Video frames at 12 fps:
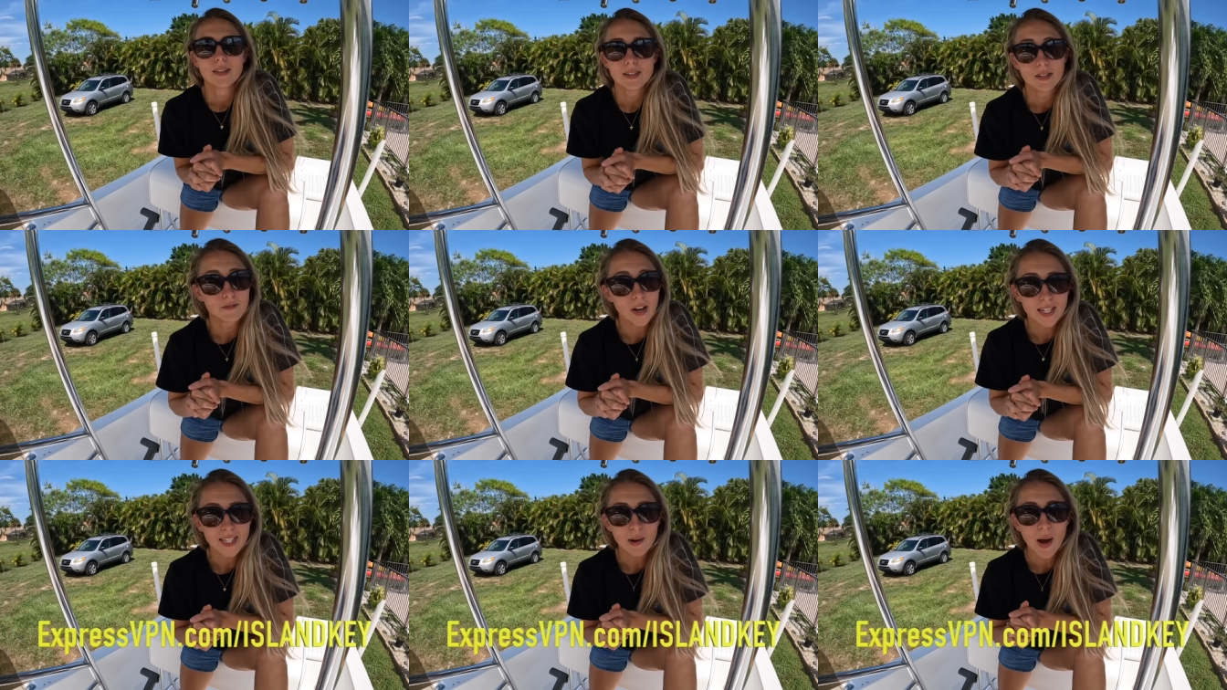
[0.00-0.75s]
To
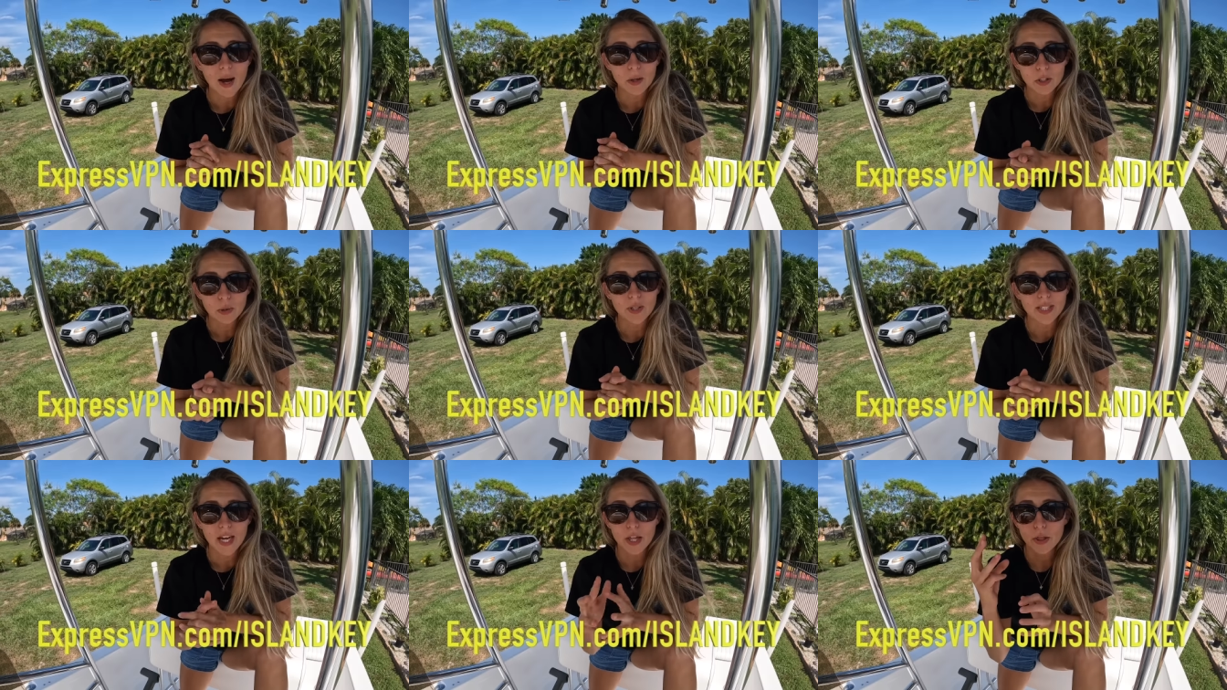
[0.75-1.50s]
find out how you can
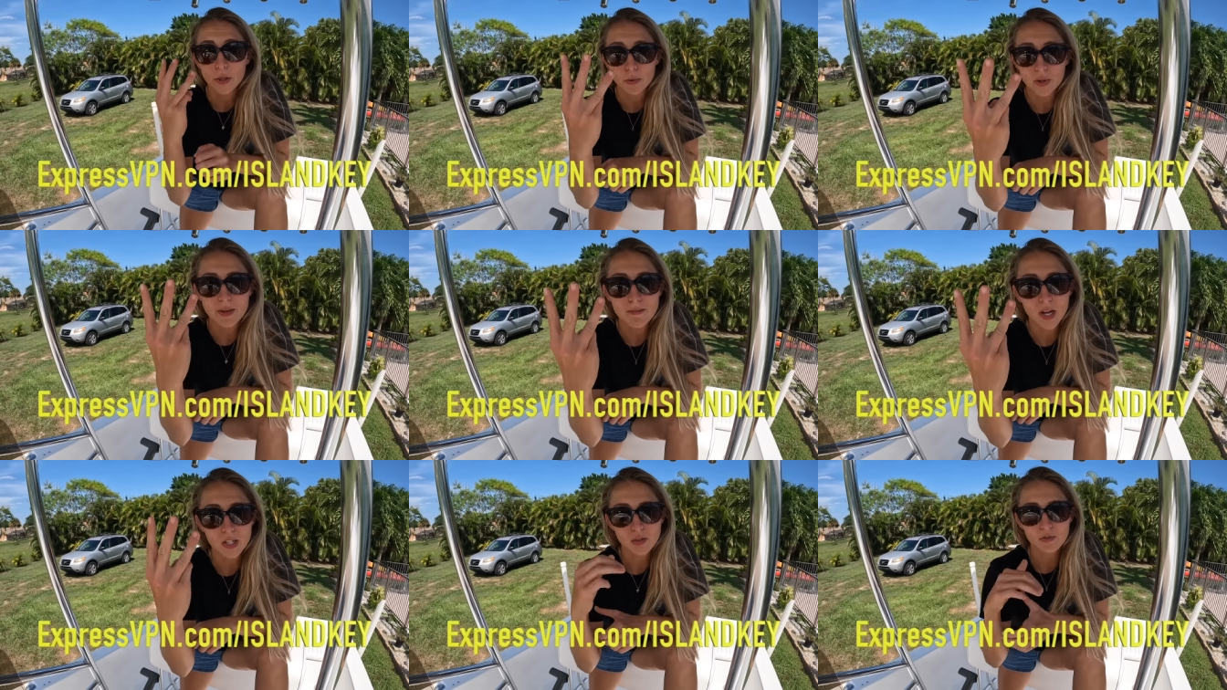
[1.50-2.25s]
get three
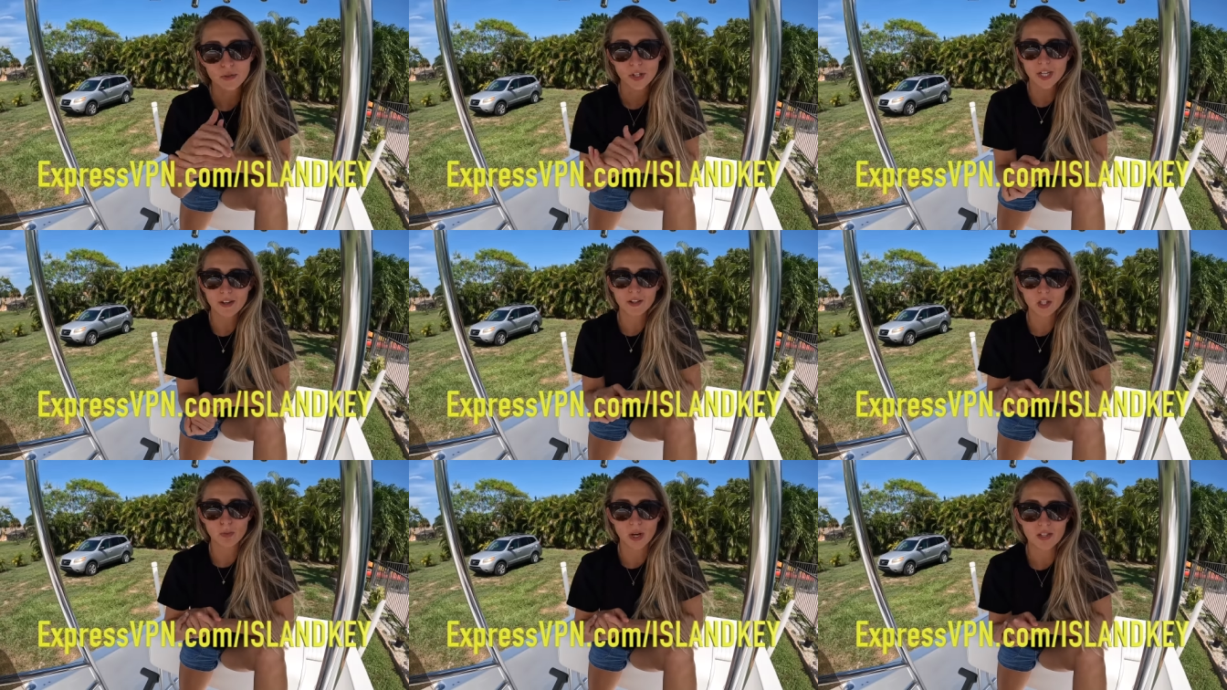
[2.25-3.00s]
months free of
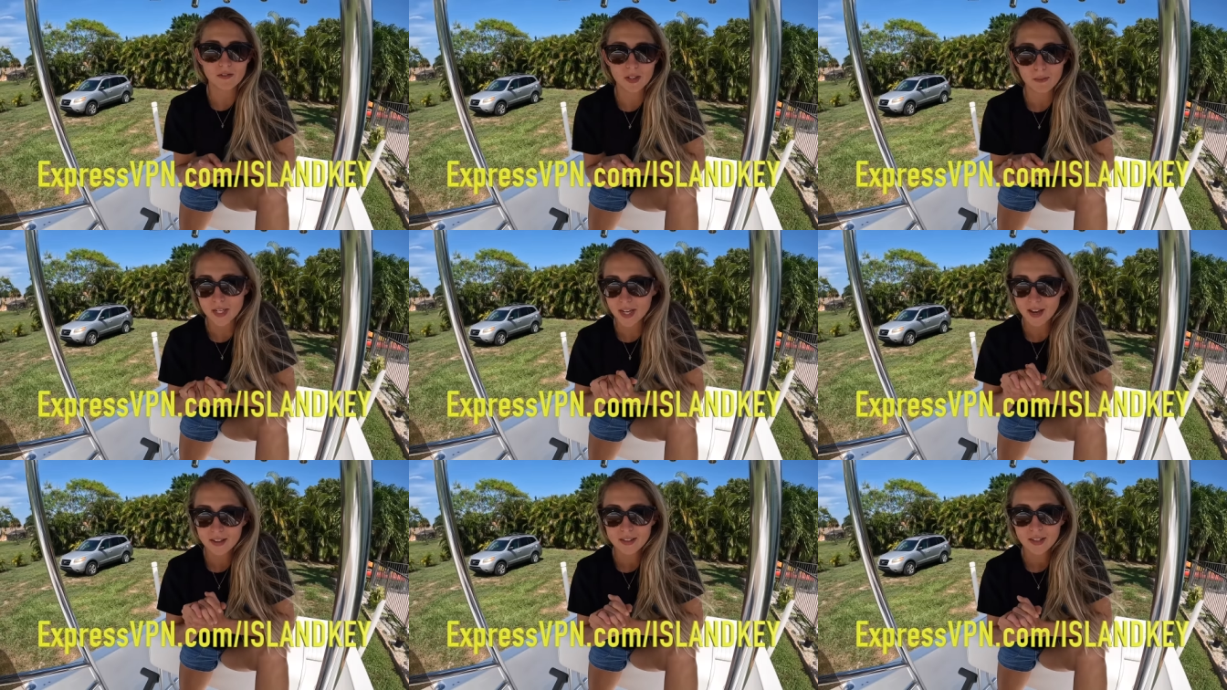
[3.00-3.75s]

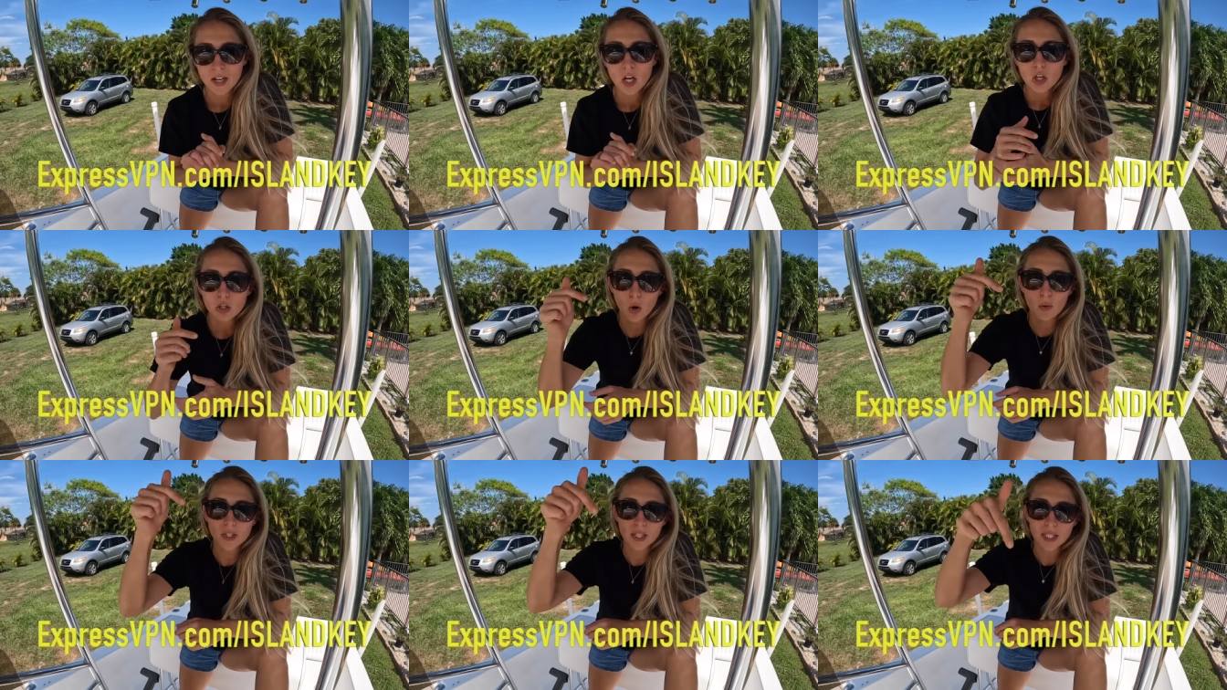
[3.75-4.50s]
ExpressVPN, go
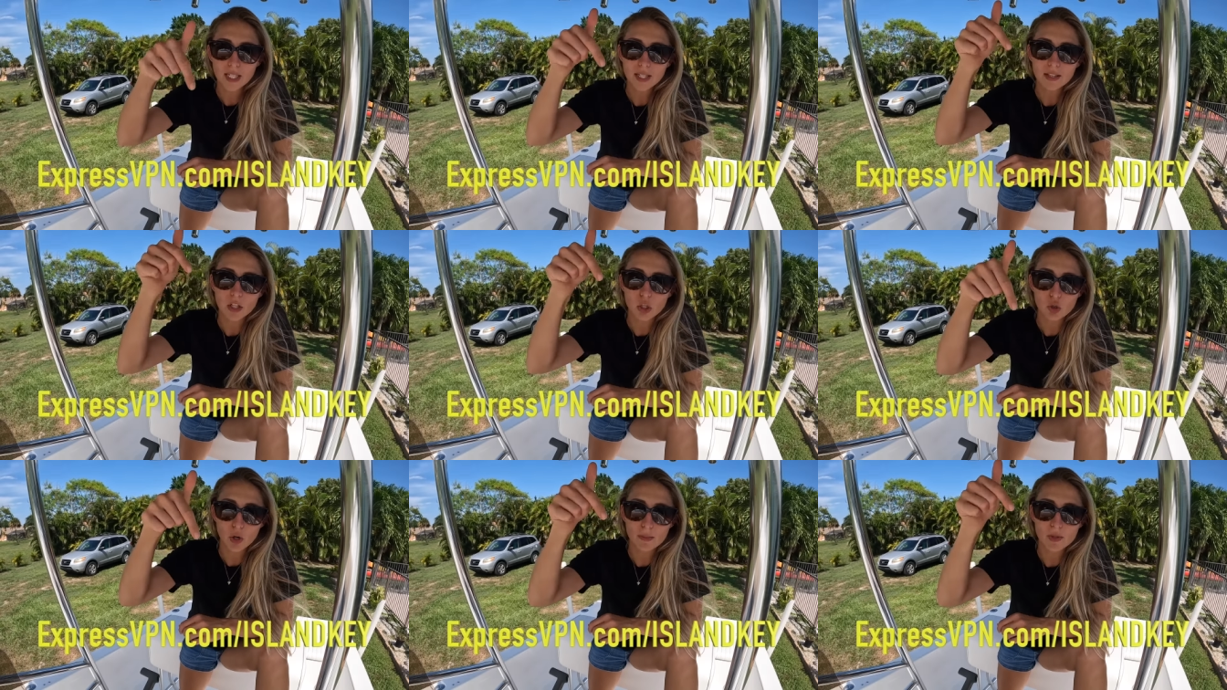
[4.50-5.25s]
in the link in the
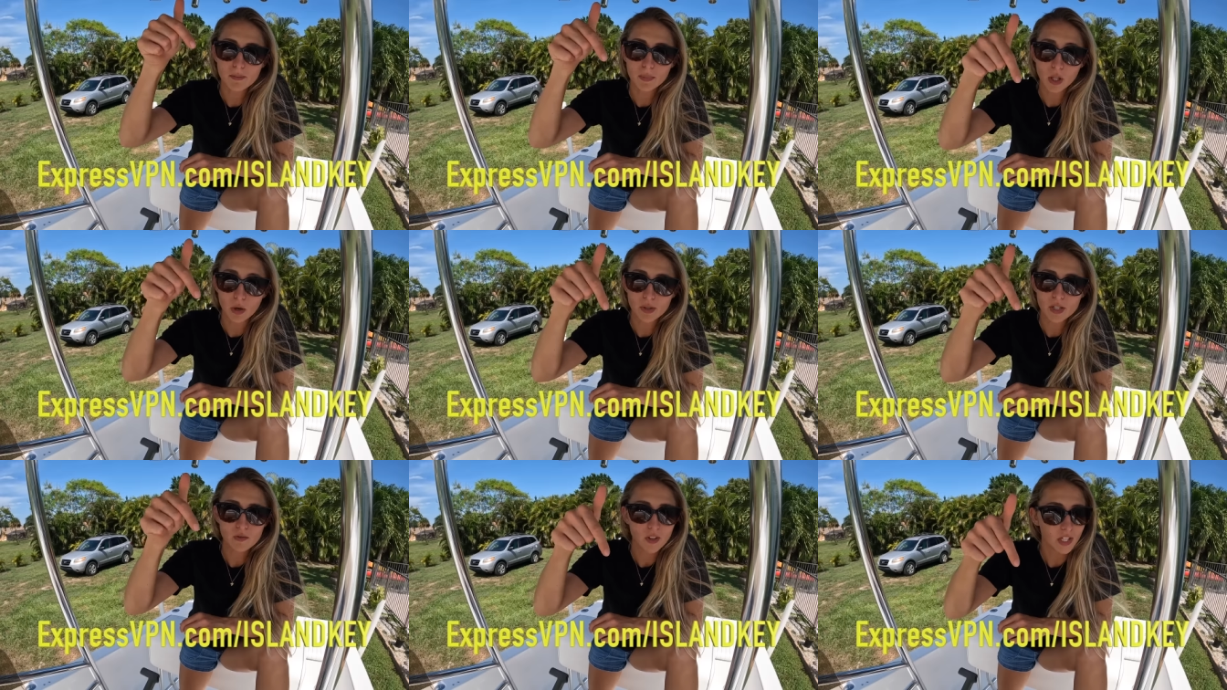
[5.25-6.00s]
description below
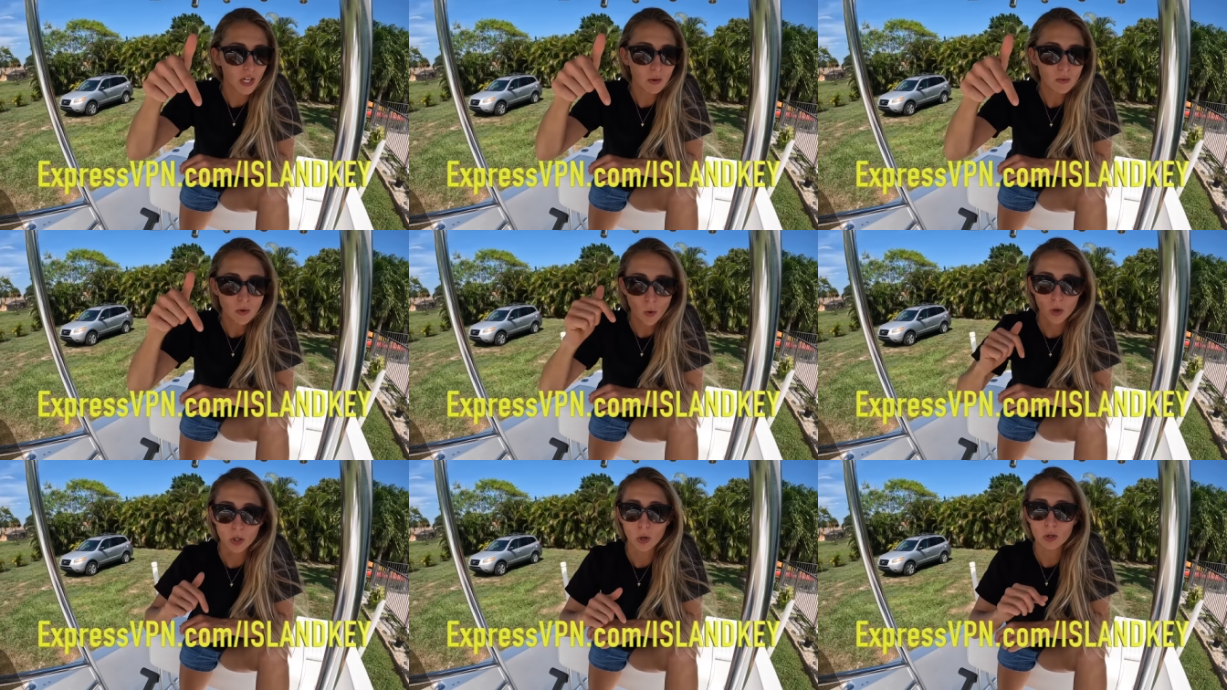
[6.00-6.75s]
this video or
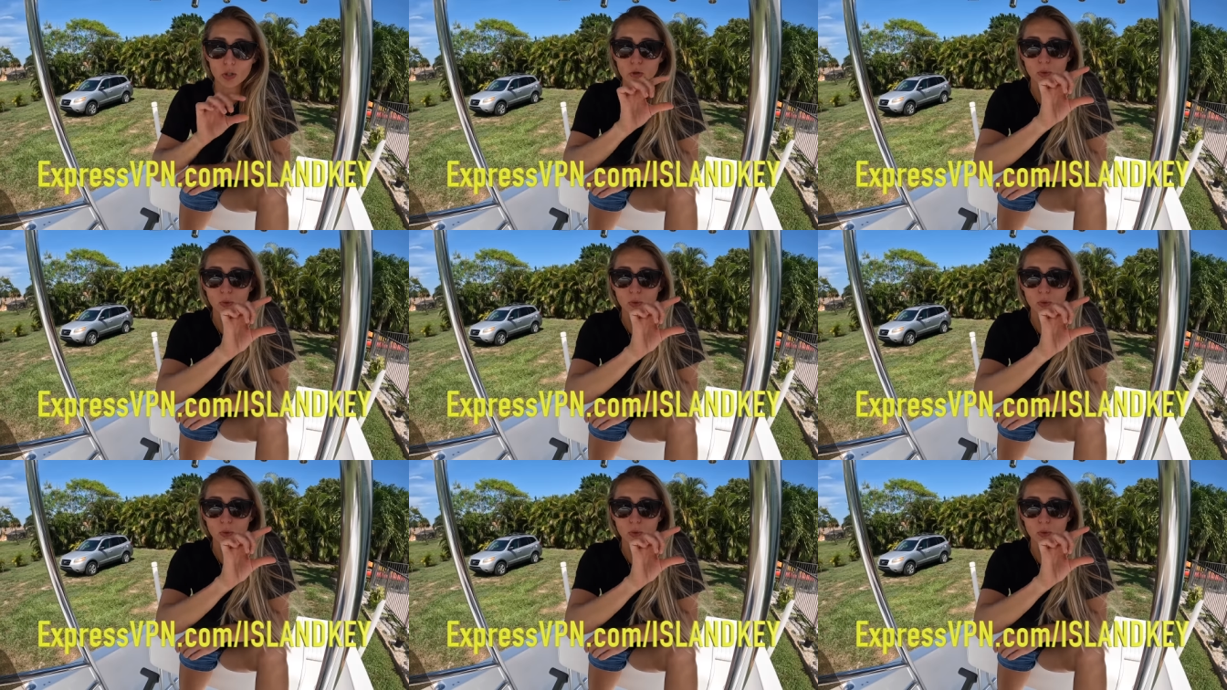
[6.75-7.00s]
go to